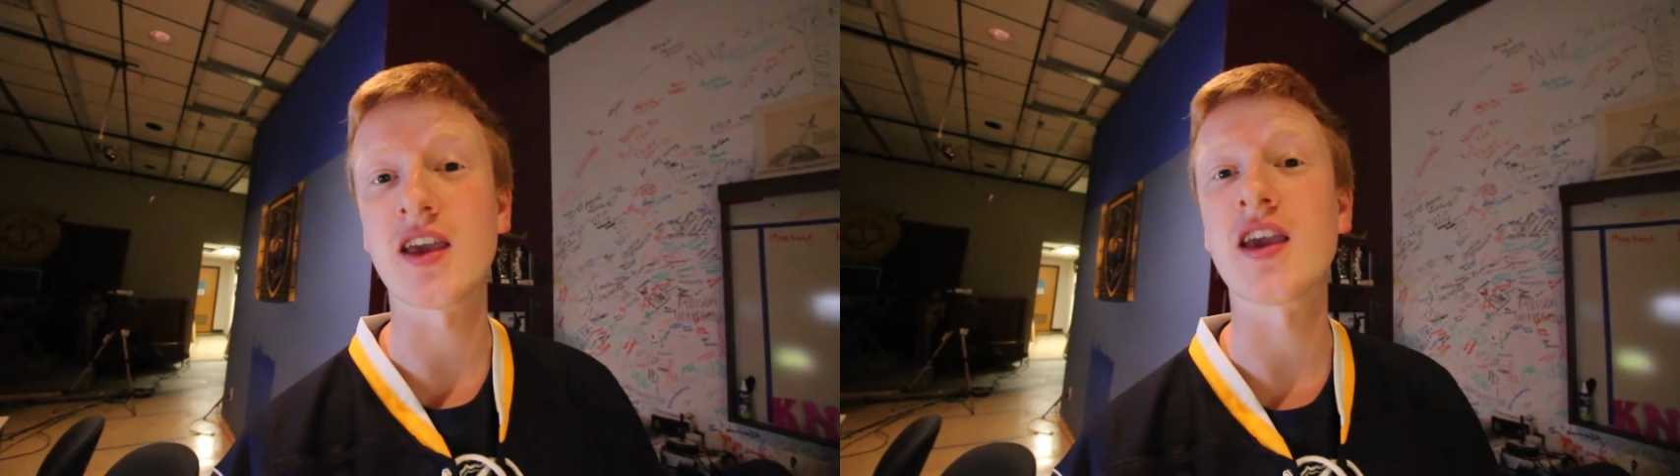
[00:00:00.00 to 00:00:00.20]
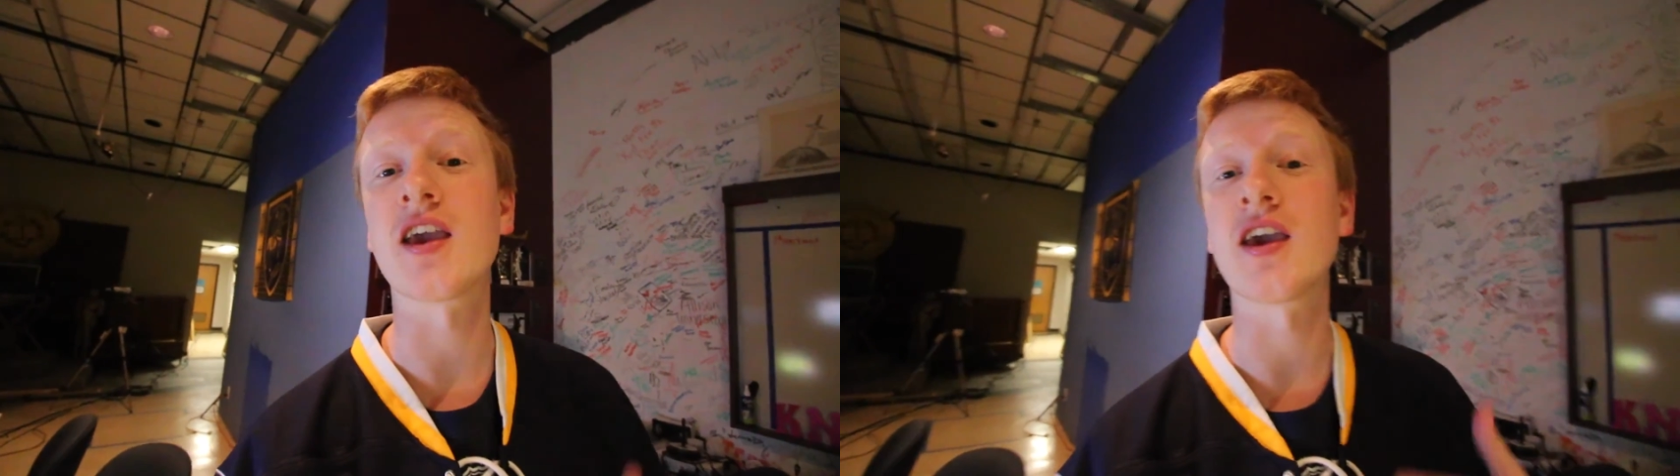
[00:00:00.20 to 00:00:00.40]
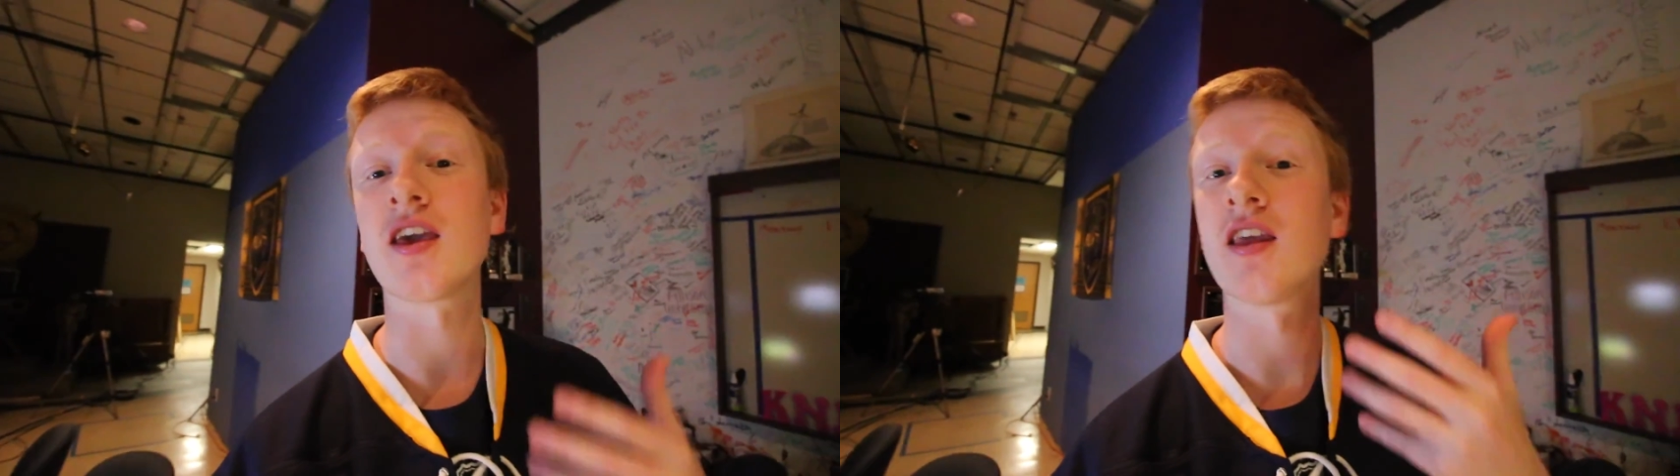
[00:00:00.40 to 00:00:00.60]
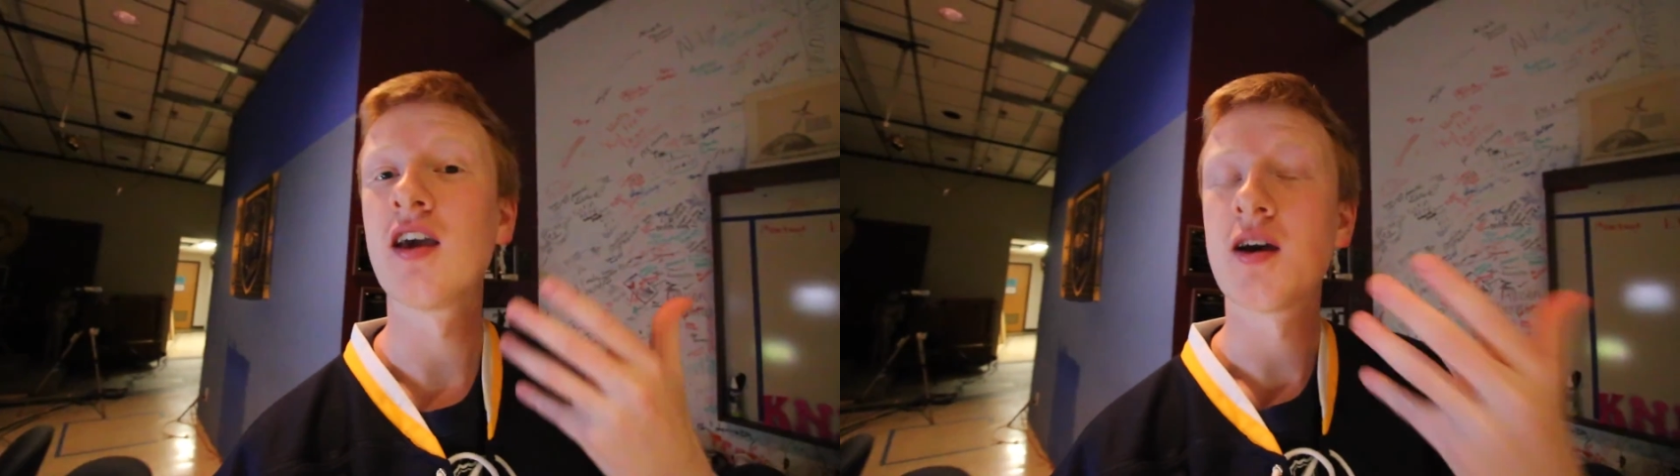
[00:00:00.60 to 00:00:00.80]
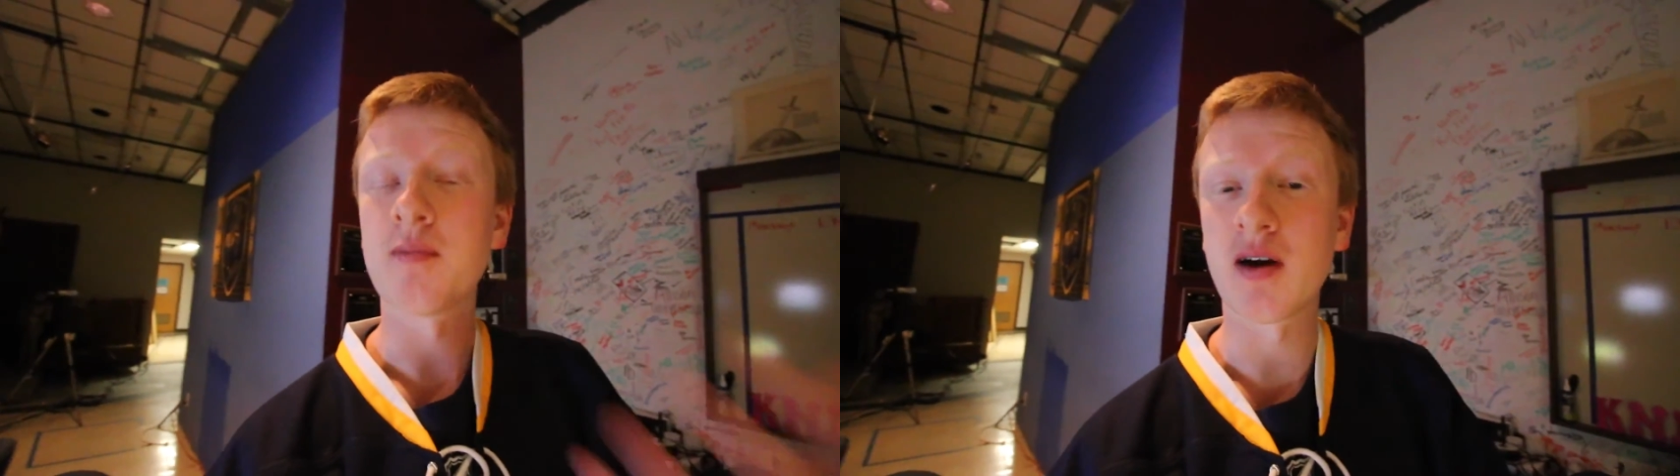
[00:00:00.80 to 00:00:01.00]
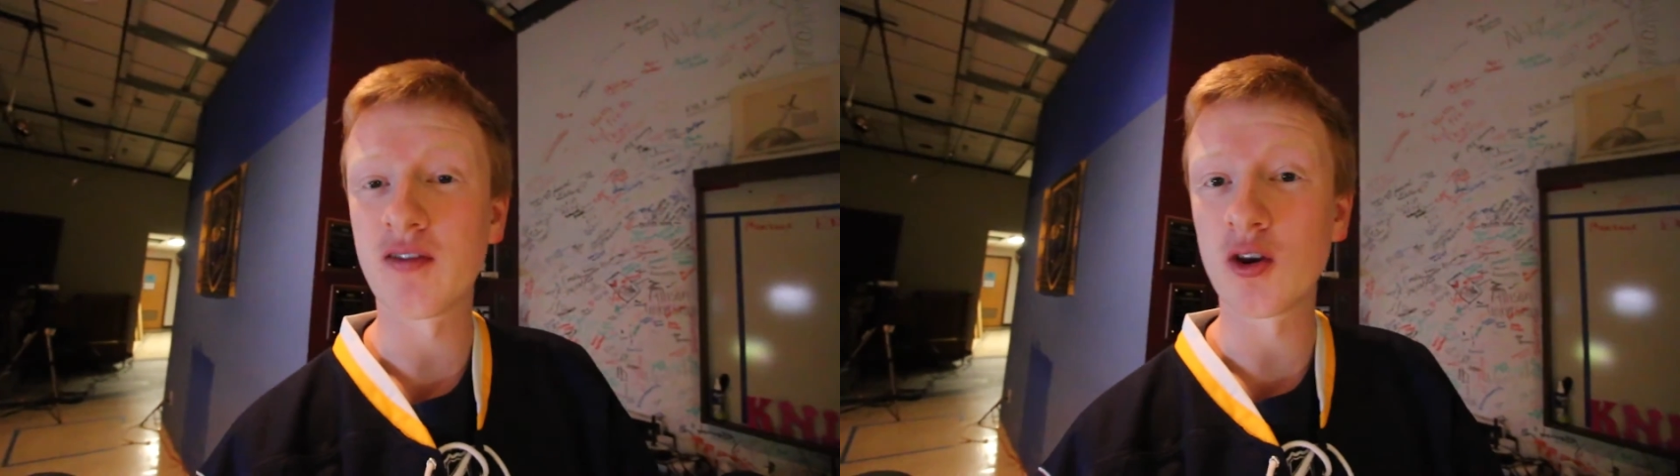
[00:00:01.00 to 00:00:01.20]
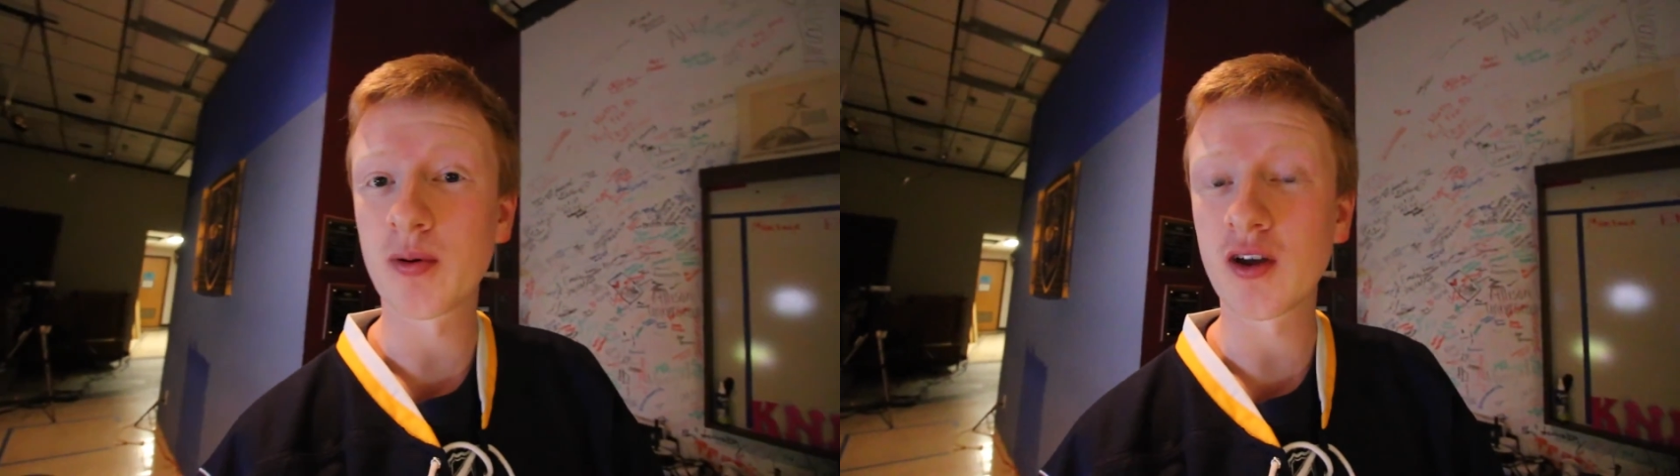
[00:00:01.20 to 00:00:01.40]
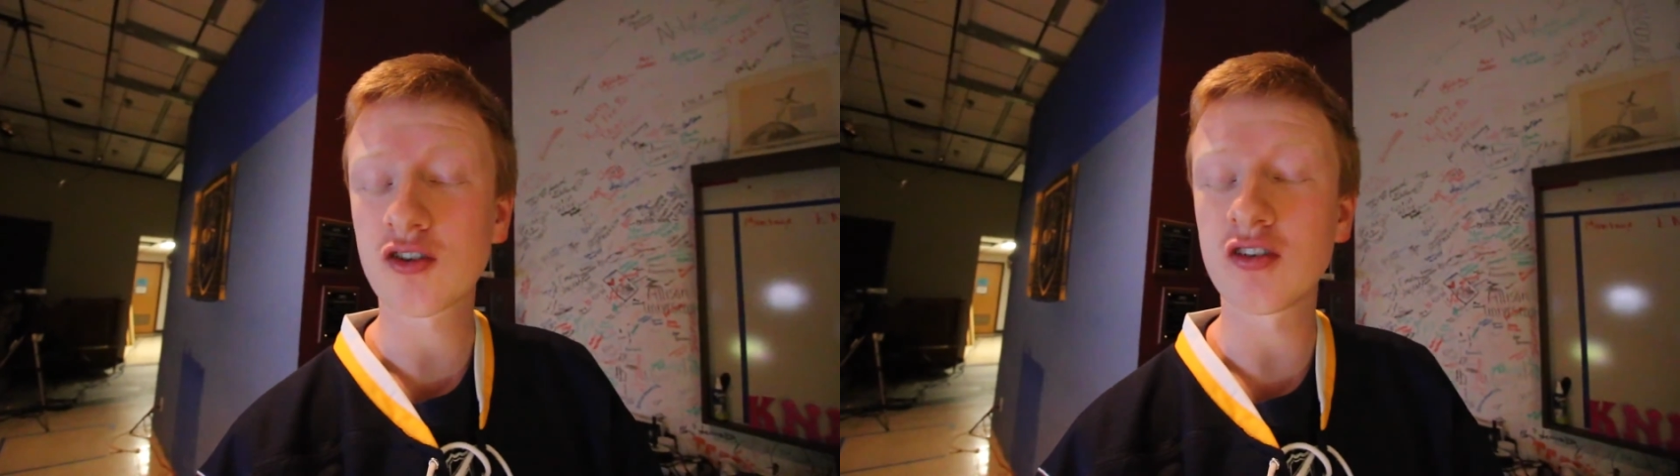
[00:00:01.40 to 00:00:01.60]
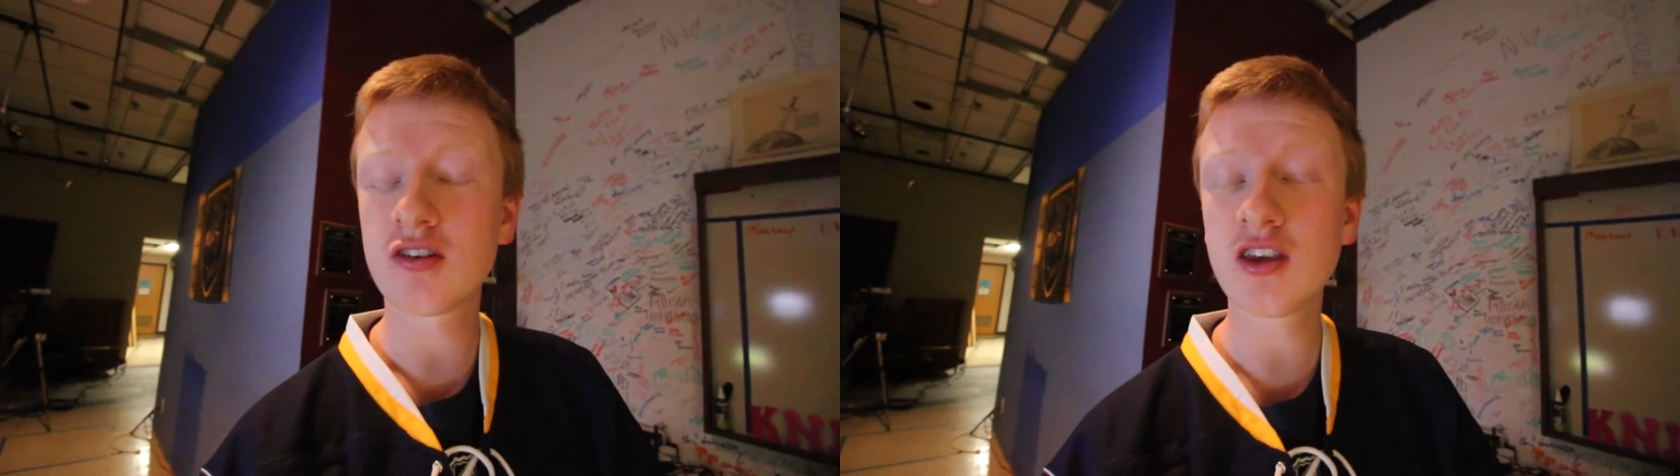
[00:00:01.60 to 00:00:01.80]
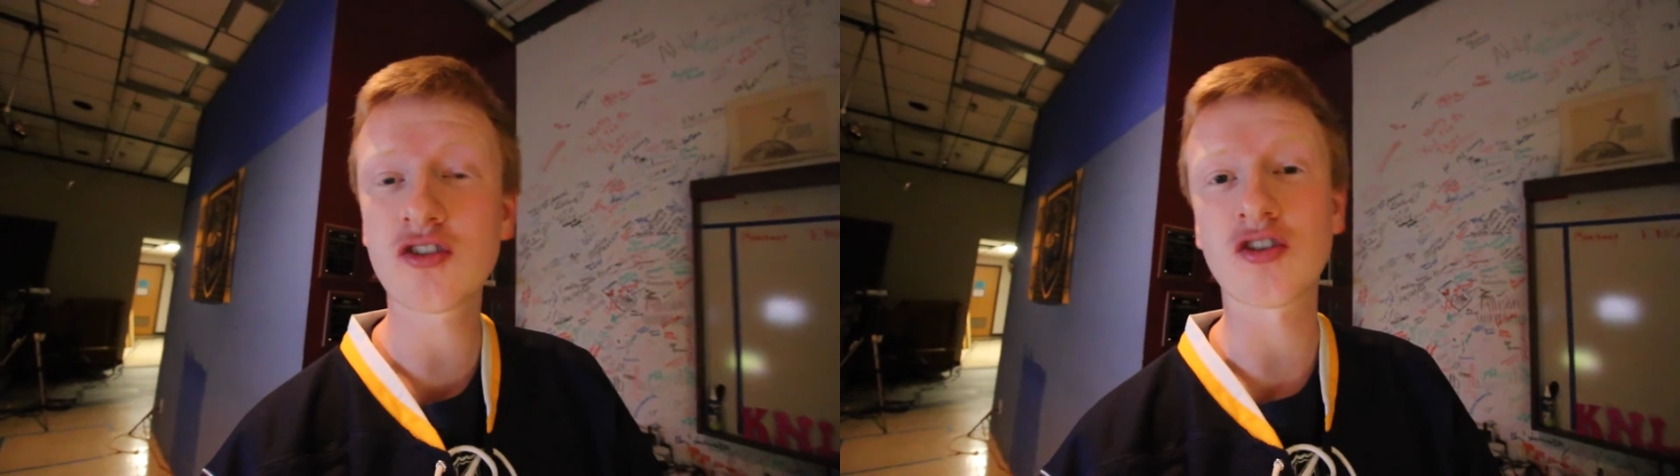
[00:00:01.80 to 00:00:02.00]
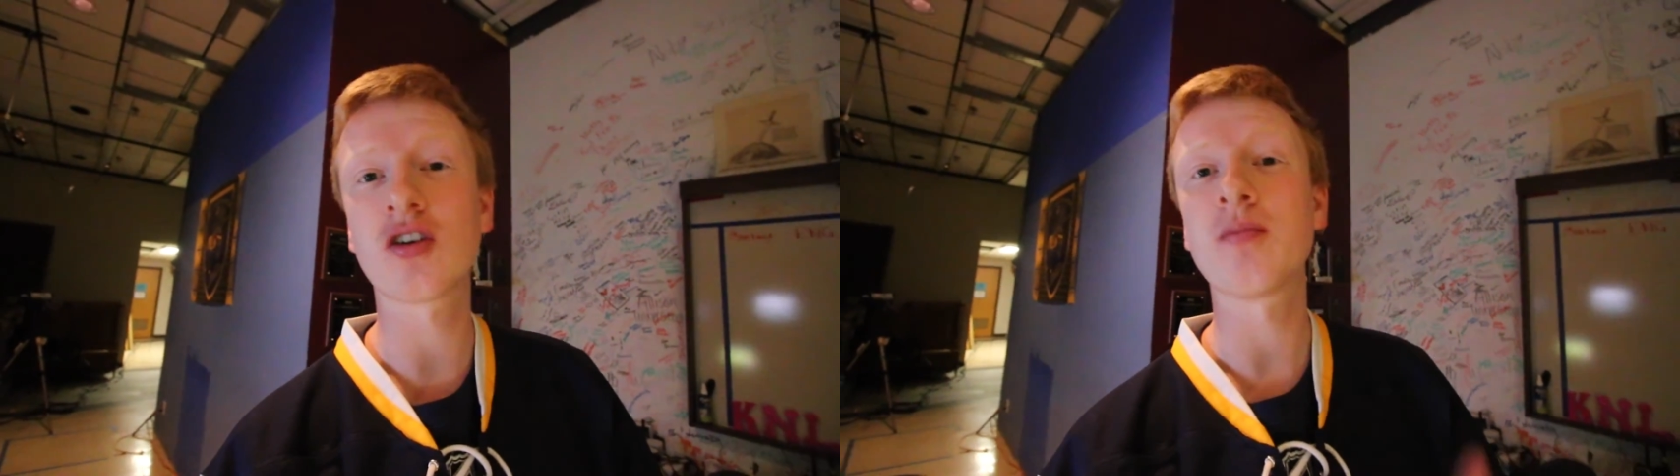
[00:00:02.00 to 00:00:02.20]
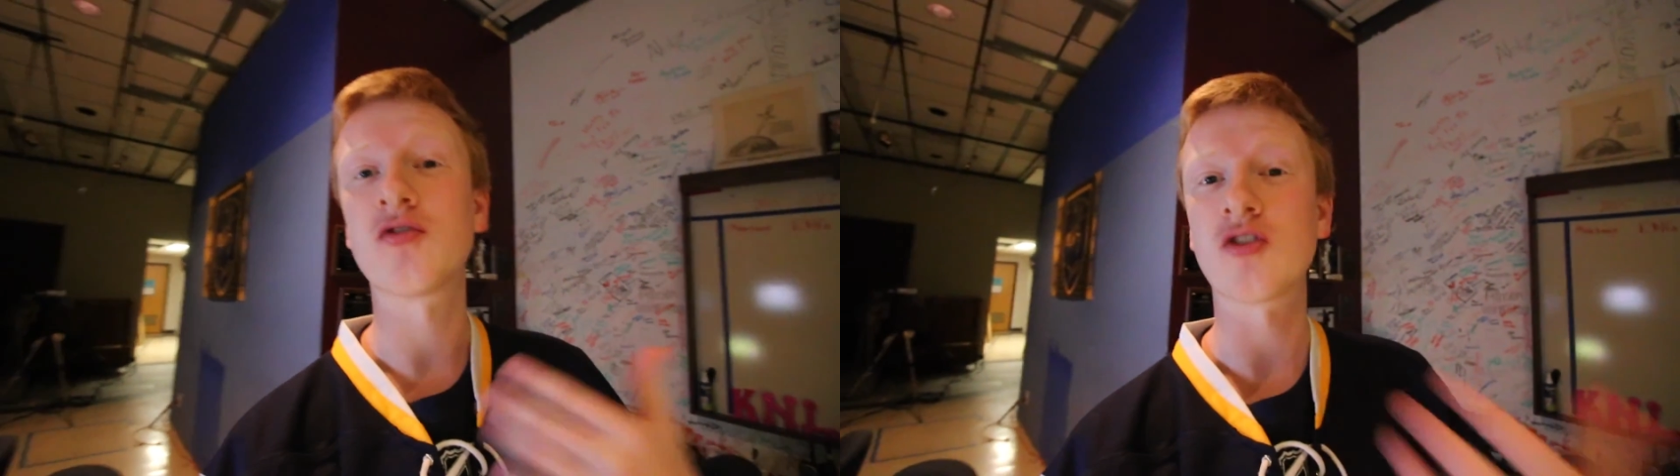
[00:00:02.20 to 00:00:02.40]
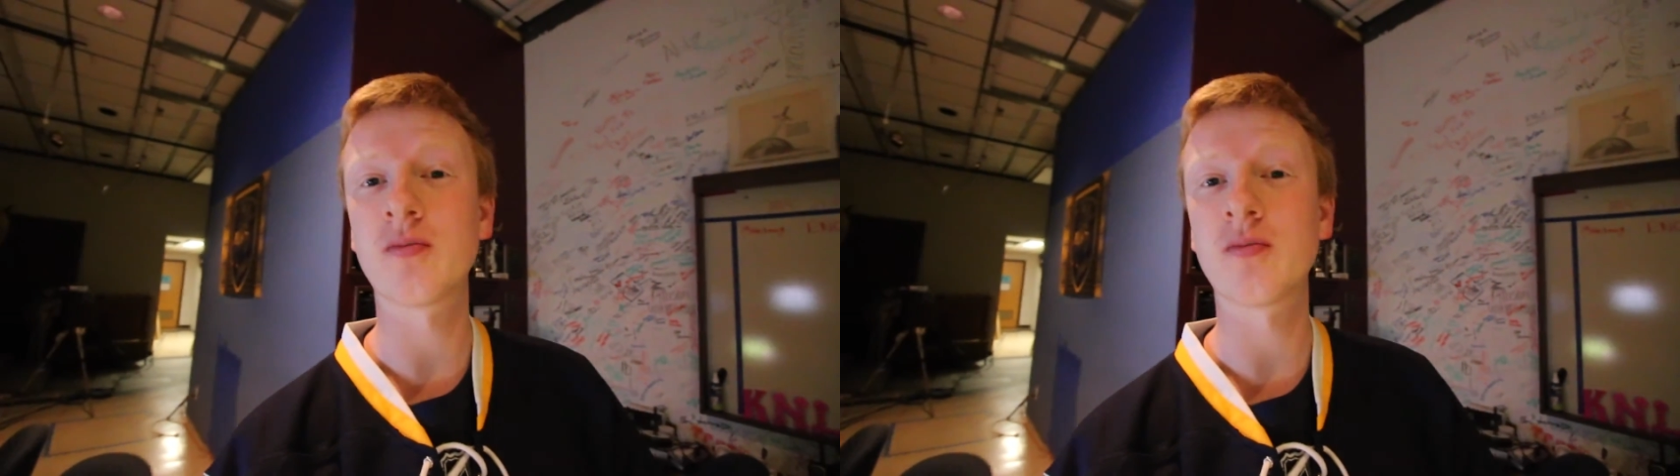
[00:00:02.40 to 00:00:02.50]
And my video production teacher, Mr.